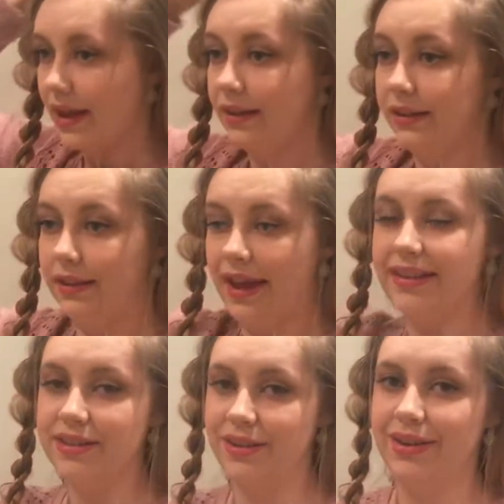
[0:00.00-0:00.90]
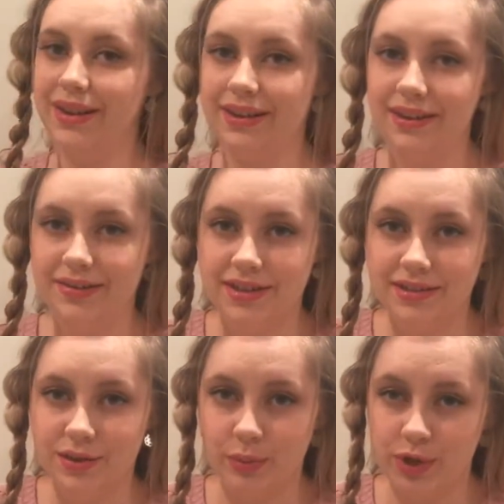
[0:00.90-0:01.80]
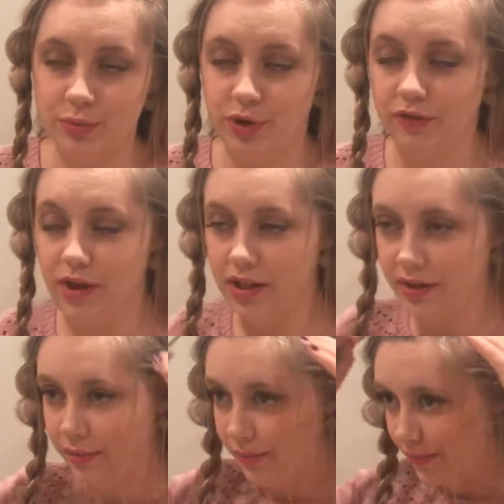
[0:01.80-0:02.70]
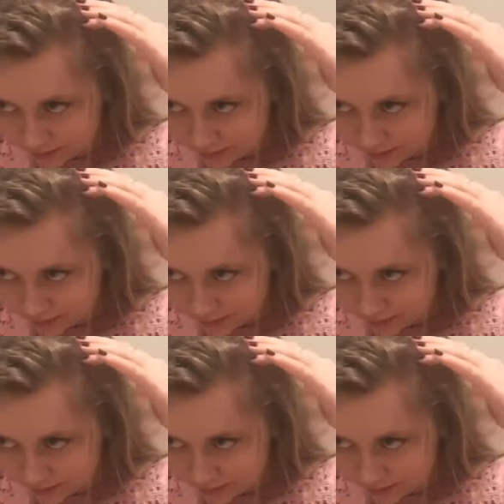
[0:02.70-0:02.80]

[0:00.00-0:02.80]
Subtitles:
a lot so that it gives it so much more volume.